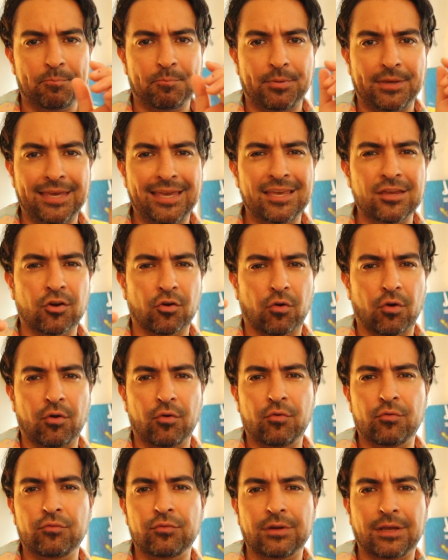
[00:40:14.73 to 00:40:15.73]
being your
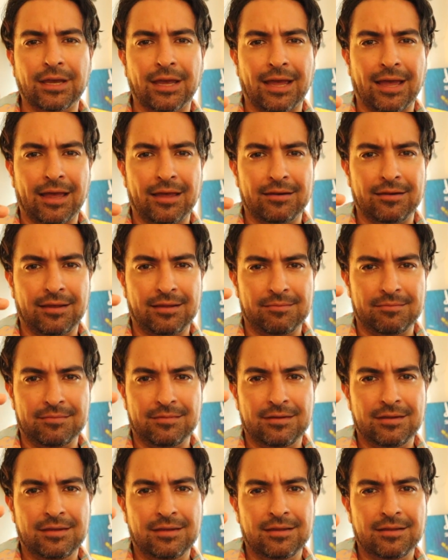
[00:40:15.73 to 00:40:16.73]
own God and
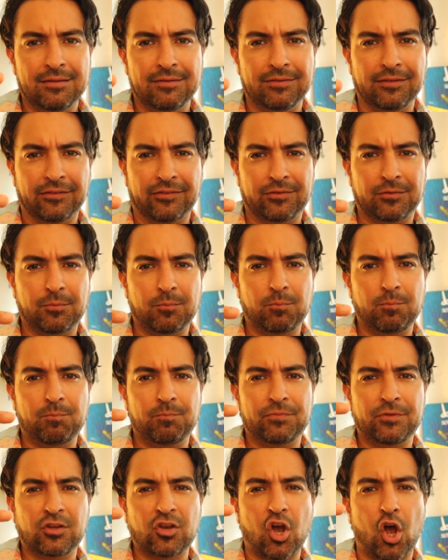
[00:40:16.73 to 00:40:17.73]
this
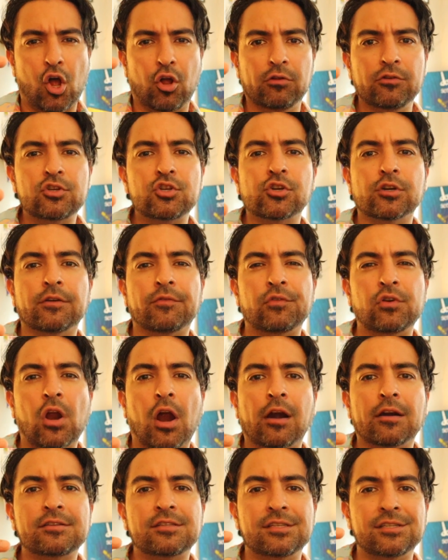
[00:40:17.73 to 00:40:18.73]
culture of
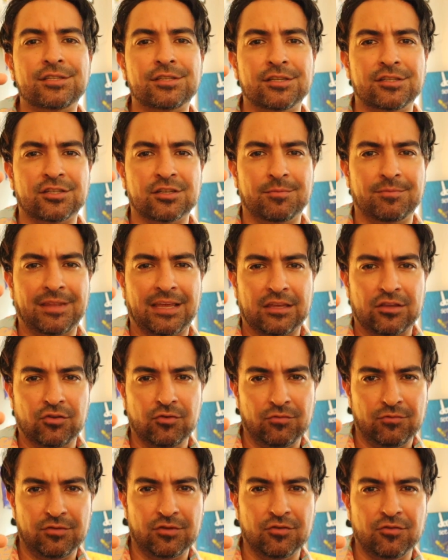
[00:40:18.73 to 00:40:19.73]
narcissism that
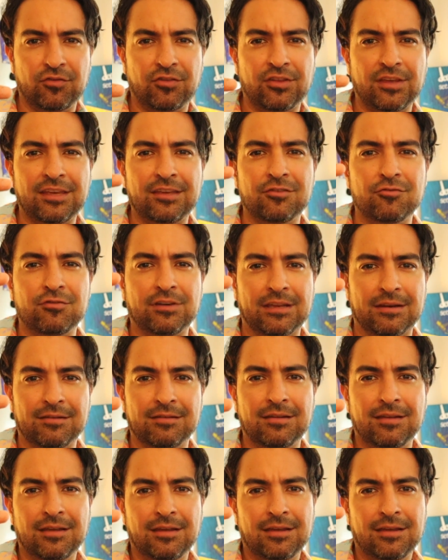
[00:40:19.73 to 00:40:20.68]
you, you think you can